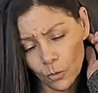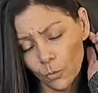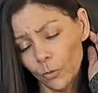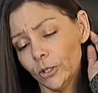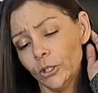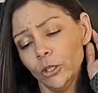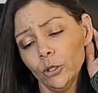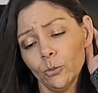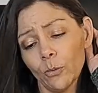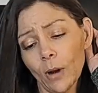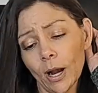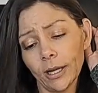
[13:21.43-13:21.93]

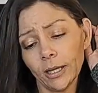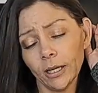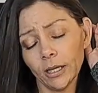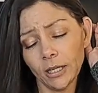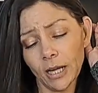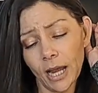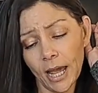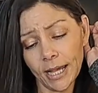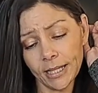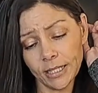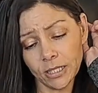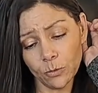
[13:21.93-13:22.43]
When you
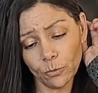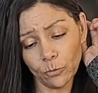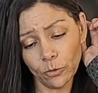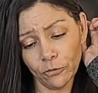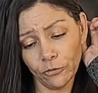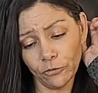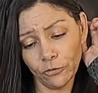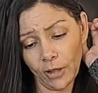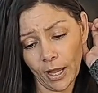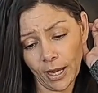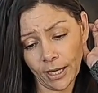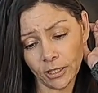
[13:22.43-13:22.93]
recognize and
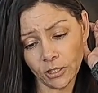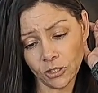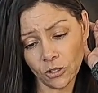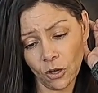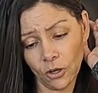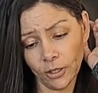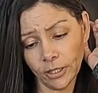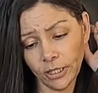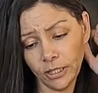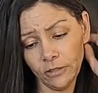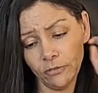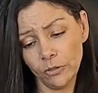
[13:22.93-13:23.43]
reflect
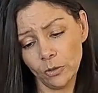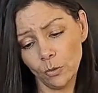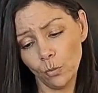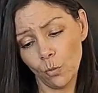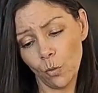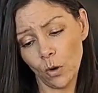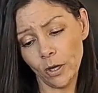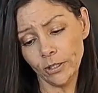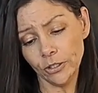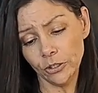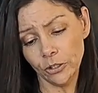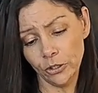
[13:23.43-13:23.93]
on even
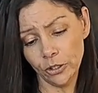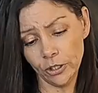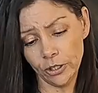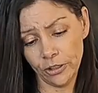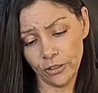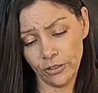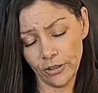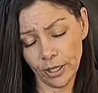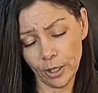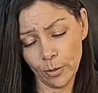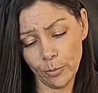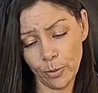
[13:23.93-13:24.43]
one good
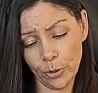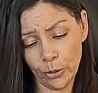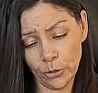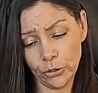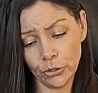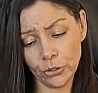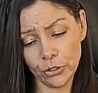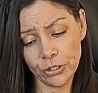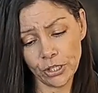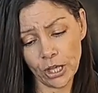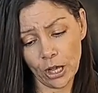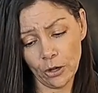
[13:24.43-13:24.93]
thing about
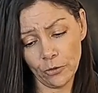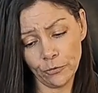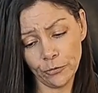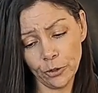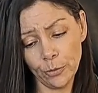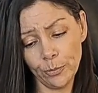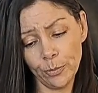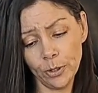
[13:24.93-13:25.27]
yourself,